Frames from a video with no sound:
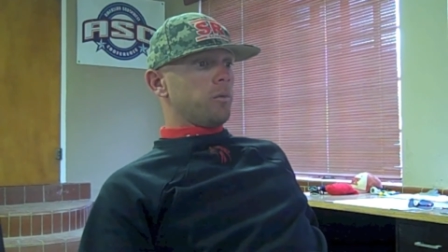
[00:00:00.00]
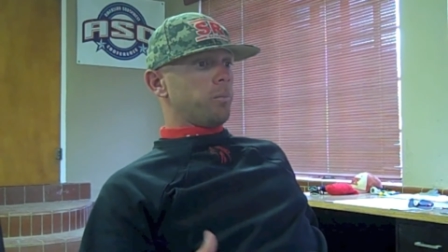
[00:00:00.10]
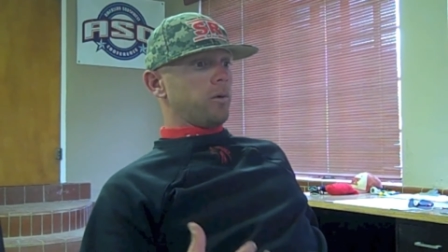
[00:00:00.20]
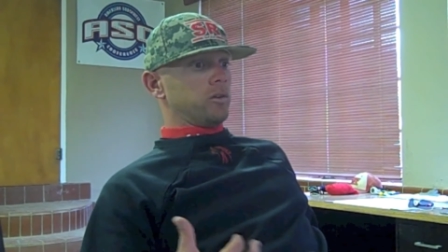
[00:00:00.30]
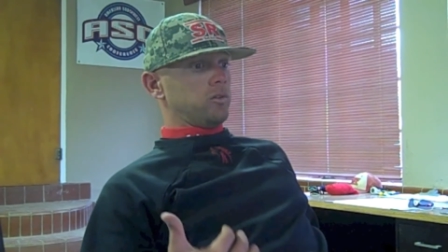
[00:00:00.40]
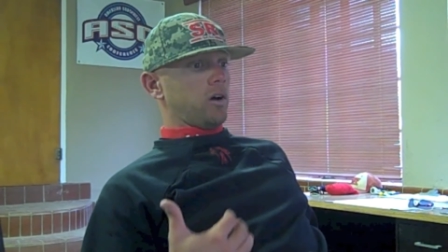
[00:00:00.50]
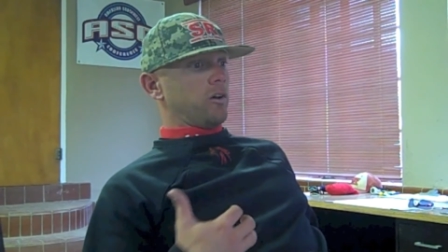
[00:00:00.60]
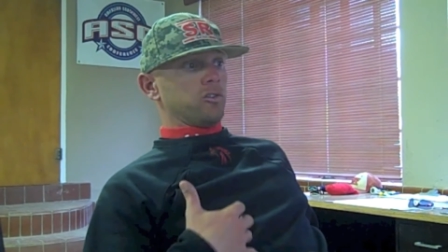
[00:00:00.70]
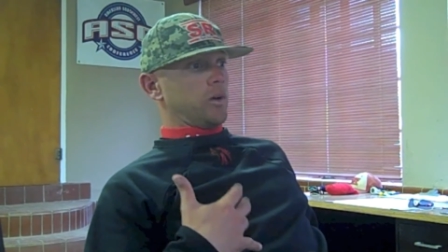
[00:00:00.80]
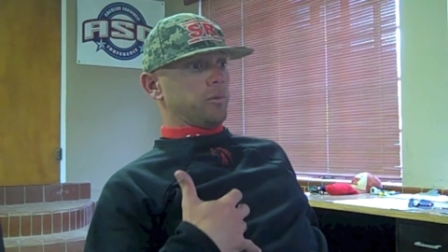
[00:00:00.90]
It's
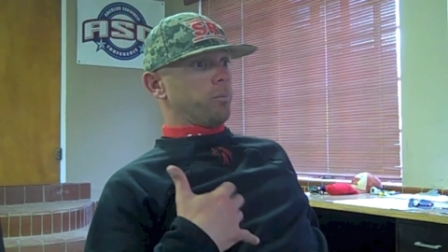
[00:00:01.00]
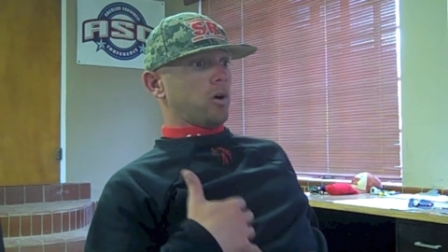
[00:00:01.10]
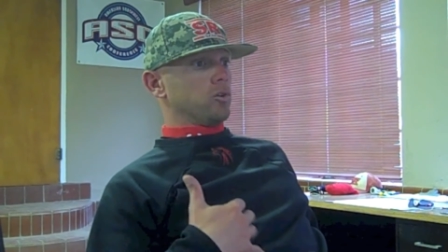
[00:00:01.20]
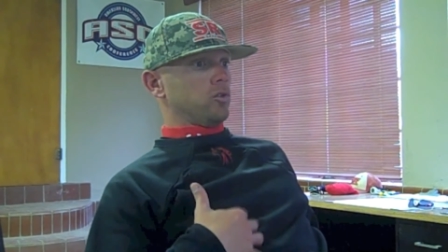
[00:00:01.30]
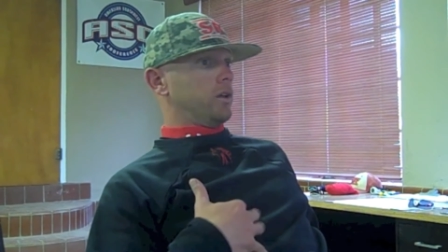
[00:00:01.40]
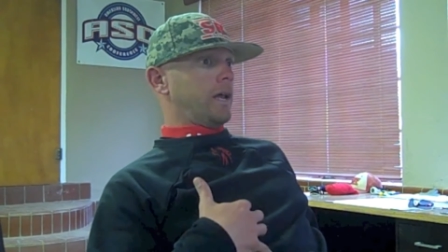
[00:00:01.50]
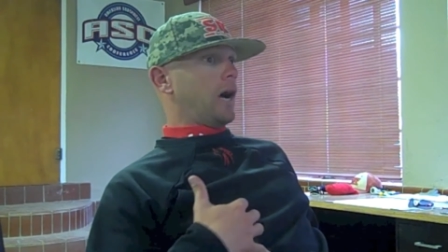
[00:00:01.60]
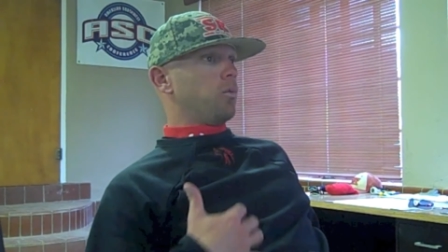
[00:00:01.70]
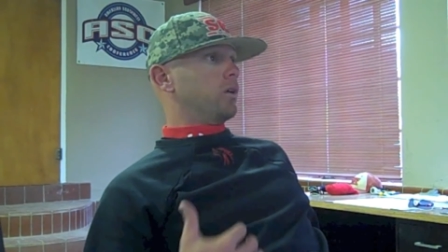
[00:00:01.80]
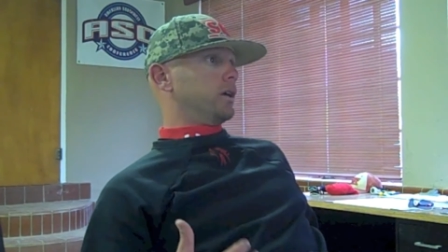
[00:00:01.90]
not something personal that
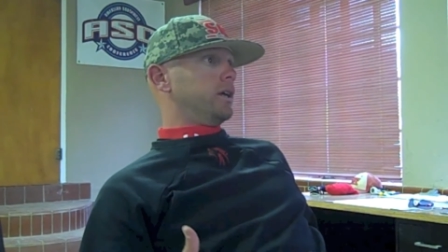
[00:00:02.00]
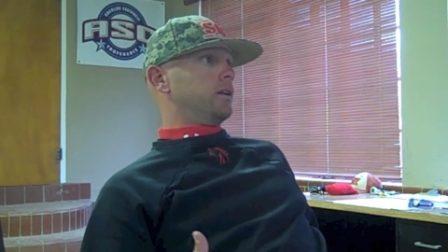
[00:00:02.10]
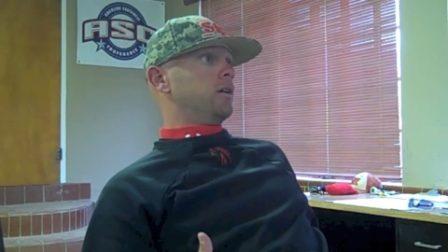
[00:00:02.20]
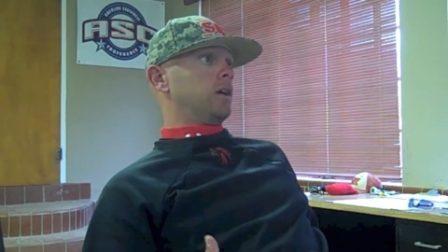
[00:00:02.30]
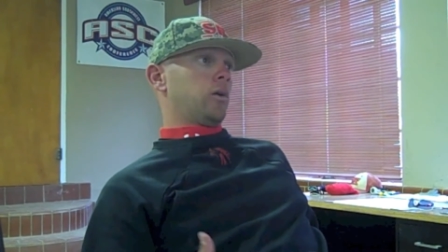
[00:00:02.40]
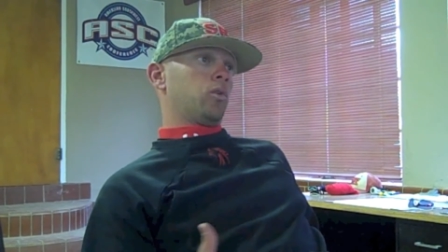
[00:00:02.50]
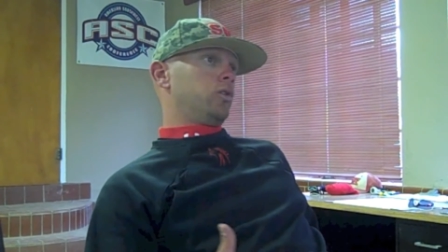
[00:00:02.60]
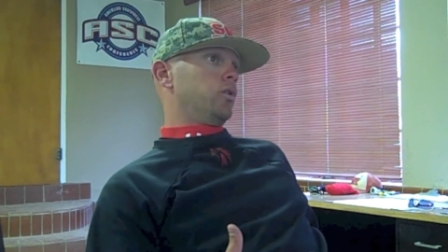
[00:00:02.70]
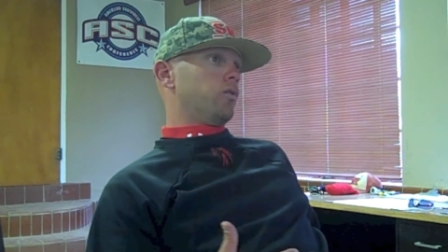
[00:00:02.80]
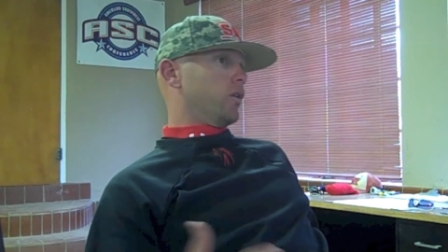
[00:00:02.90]
I want to get done. I want
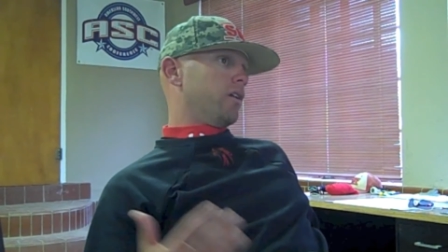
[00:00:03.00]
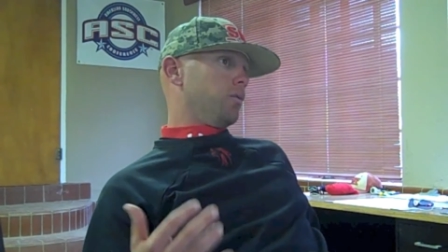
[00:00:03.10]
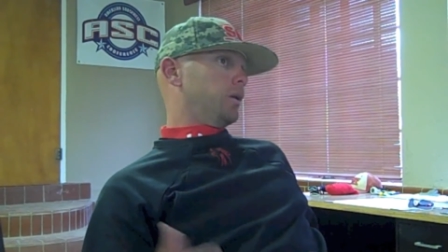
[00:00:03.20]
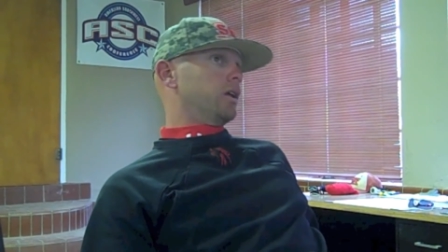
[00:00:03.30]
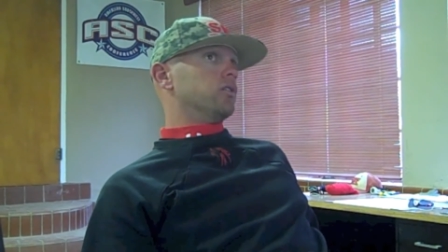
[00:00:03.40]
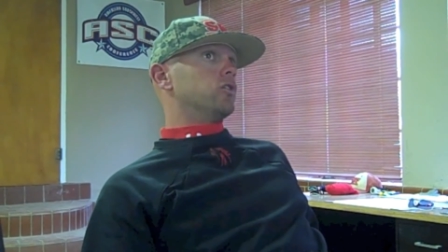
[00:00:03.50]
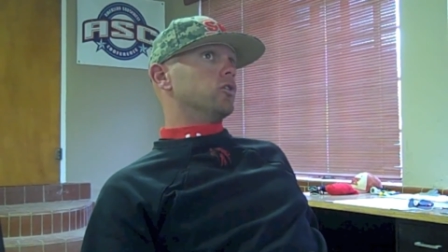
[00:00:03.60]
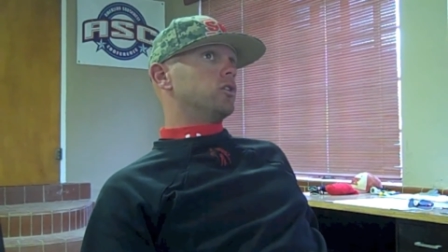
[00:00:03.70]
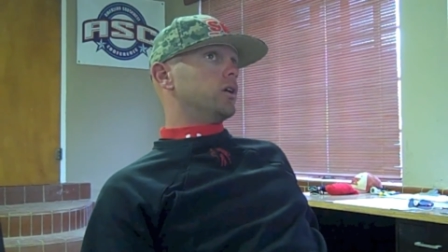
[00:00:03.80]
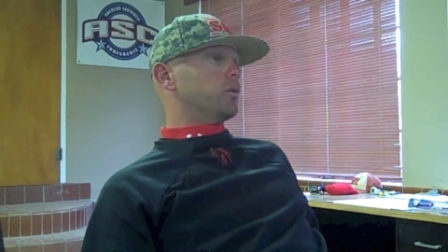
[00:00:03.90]
to do it for everybody that's
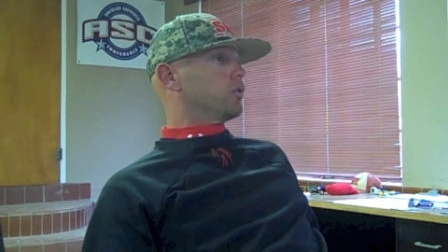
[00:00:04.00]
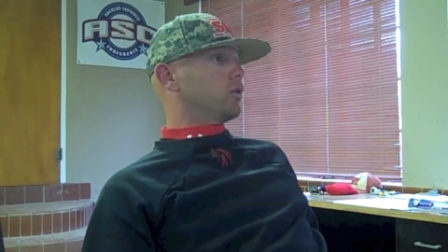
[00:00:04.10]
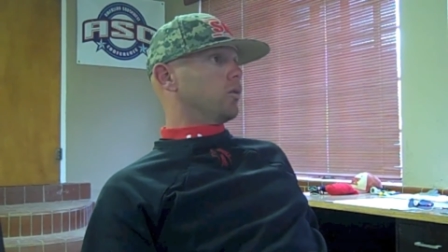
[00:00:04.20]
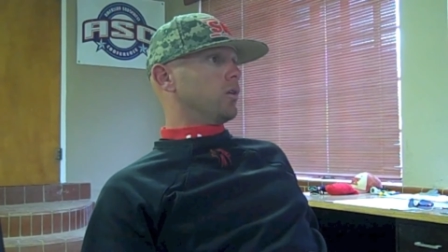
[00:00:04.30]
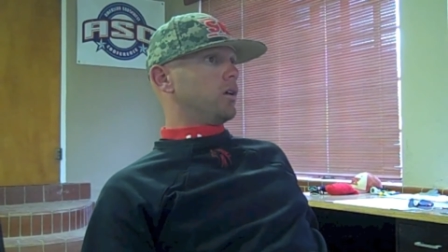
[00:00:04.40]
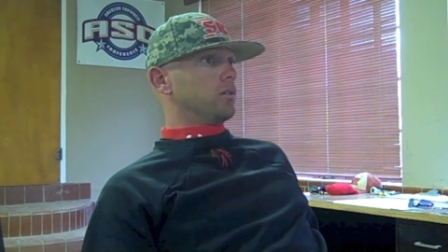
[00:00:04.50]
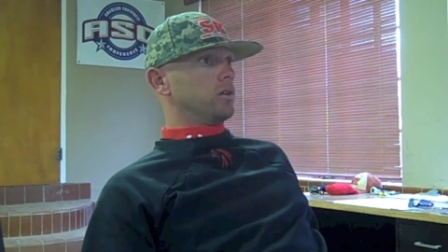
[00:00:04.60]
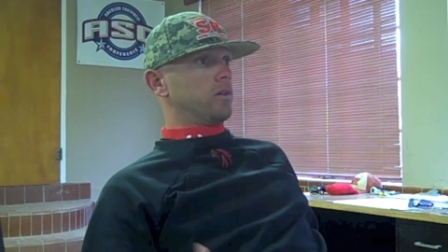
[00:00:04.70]
associated with Sul Ross.